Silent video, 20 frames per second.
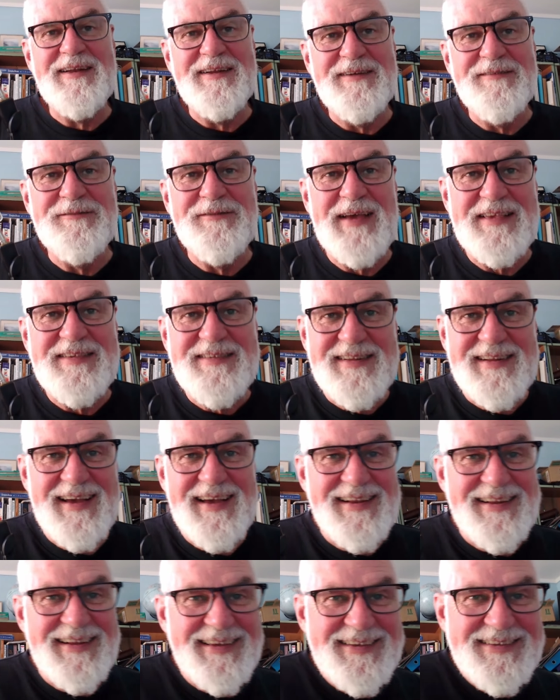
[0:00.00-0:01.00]
found it
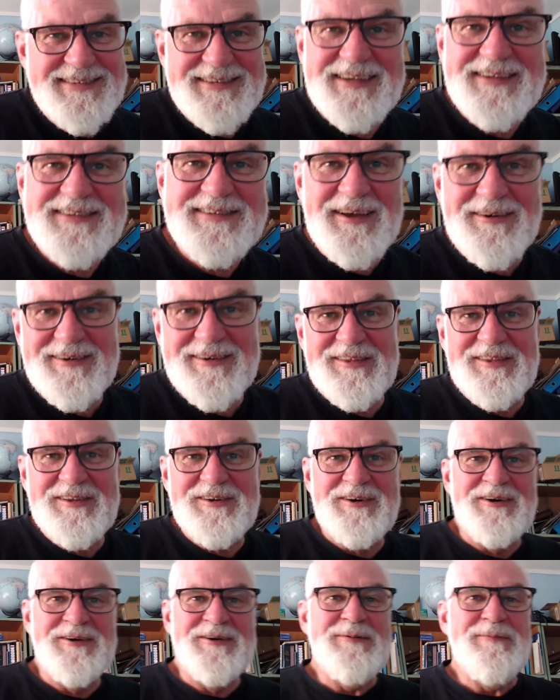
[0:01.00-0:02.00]
fascinating as I was going
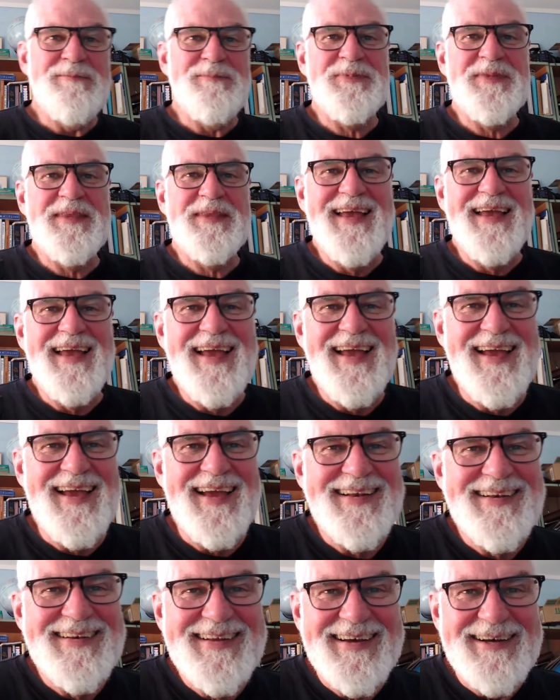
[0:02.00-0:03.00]
through.
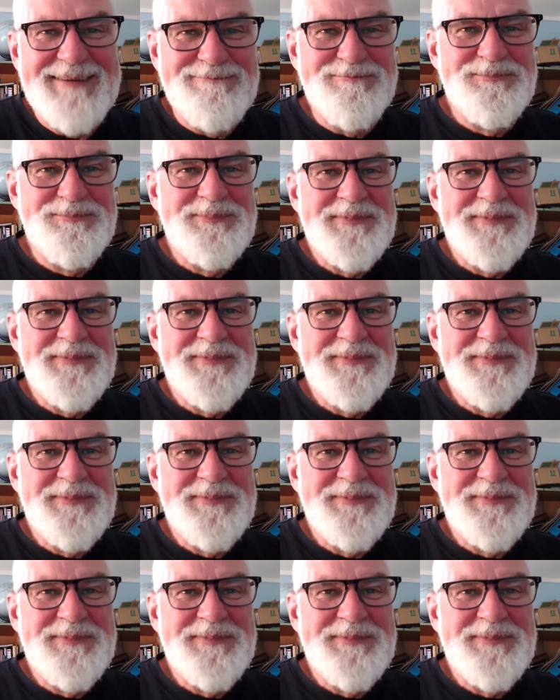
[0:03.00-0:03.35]
And